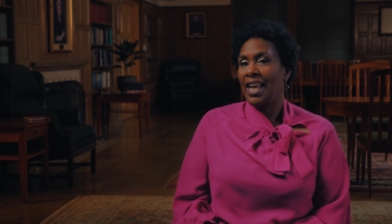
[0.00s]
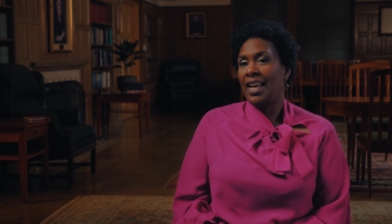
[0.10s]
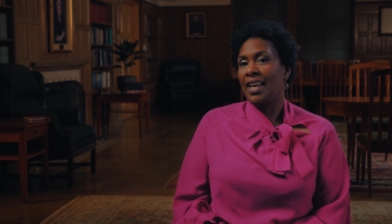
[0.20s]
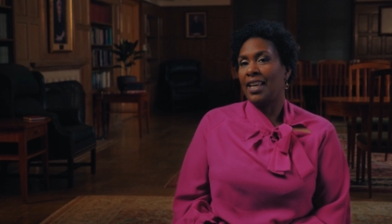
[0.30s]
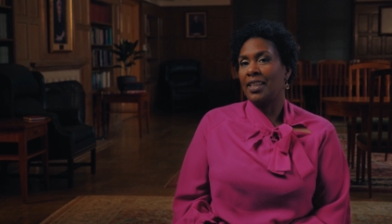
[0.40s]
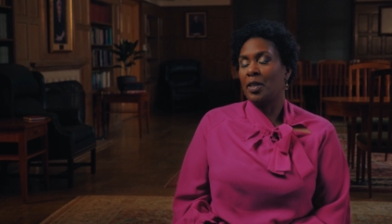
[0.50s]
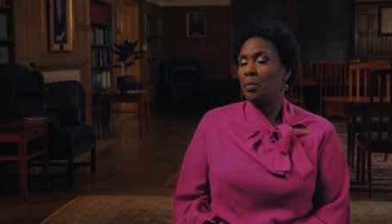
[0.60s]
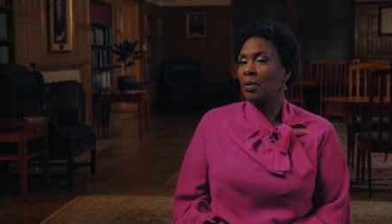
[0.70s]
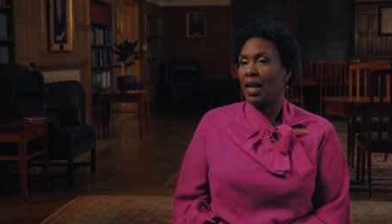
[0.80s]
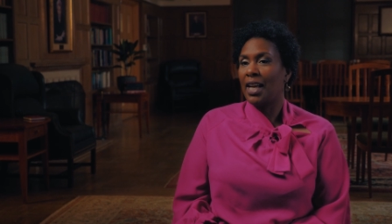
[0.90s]
and
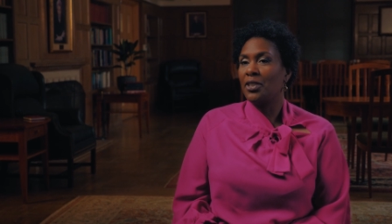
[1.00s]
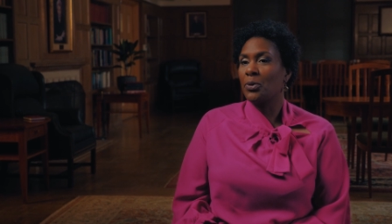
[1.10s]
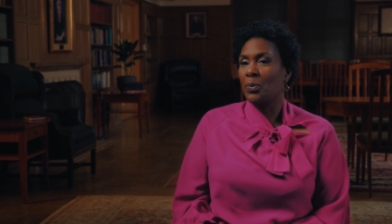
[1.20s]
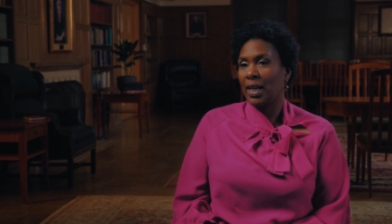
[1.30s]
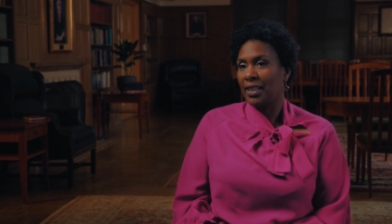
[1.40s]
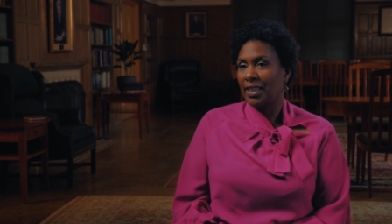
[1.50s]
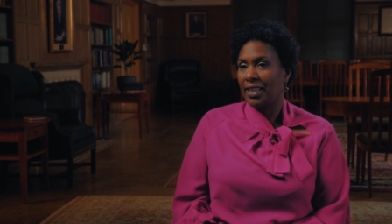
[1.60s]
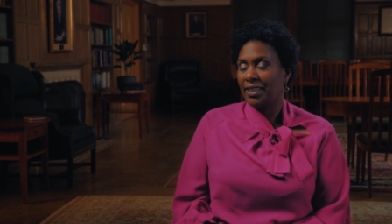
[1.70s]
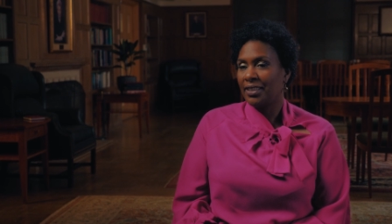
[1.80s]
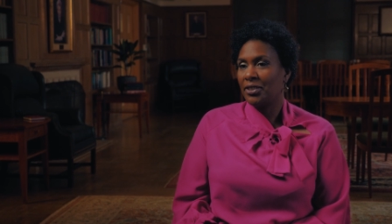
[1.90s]
apply
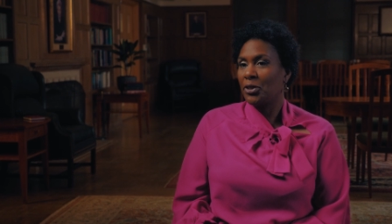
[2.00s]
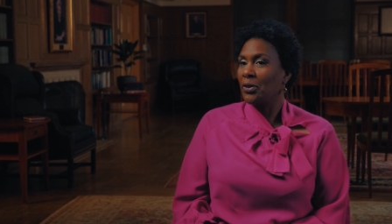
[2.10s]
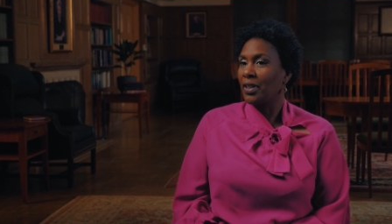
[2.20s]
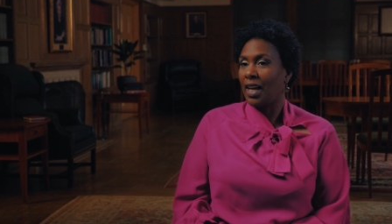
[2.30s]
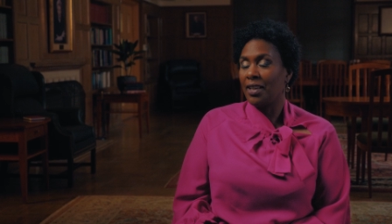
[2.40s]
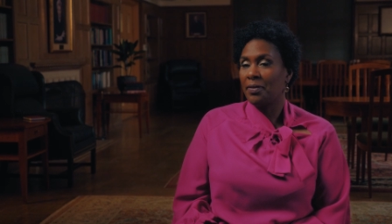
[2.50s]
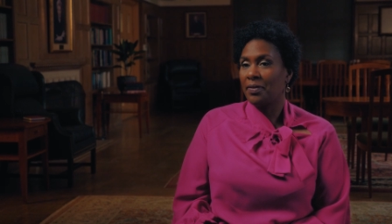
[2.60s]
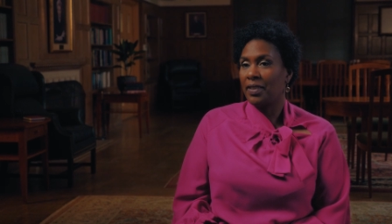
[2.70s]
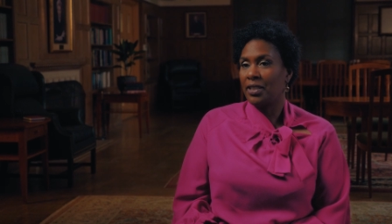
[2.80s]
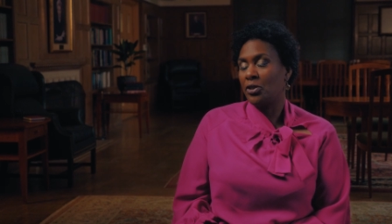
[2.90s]
directly to your life
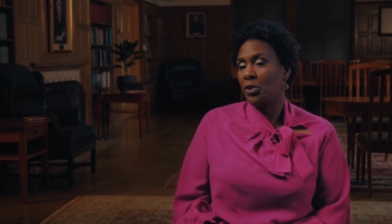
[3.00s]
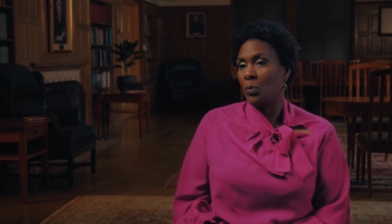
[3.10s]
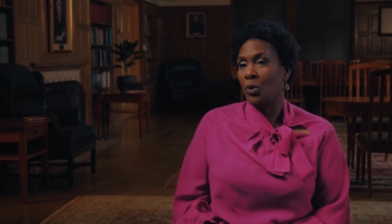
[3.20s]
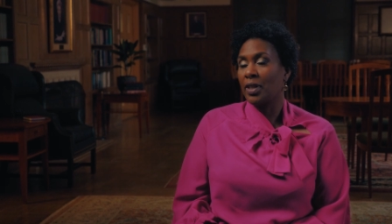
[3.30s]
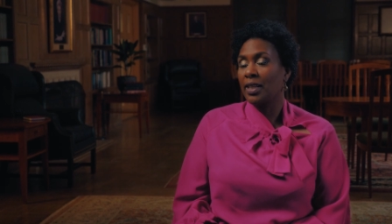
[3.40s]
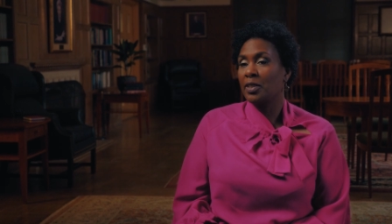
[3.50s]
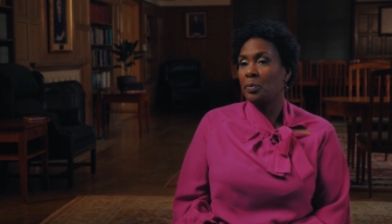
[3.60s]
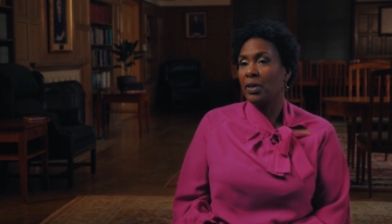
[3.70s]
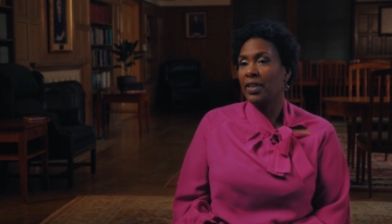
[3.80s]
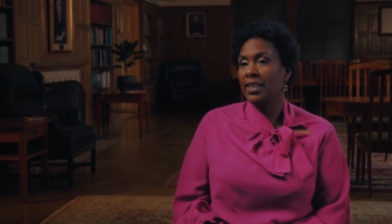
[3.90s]
and to your work
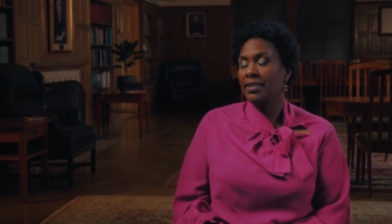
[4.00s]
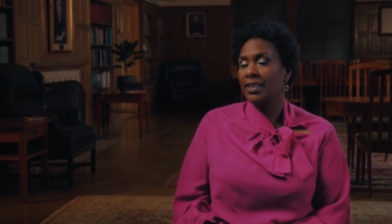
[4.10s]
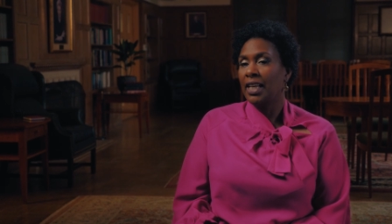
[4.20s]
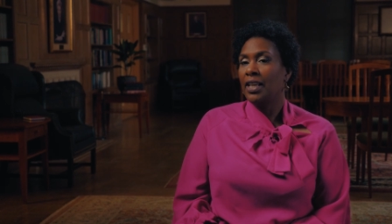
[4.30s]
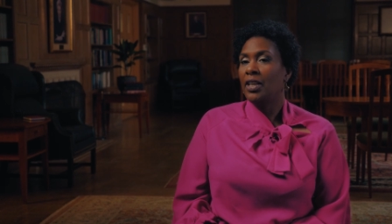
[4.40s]
experience.